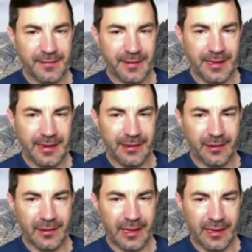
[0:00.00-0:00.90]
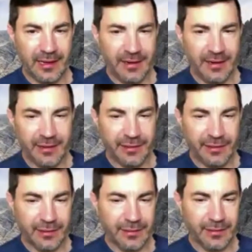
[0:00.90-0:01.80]
They are kind of in
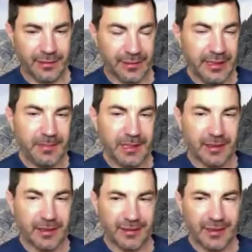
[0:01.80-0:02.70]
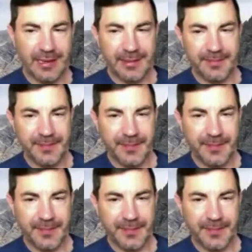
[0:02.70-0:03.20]
this sleeping state.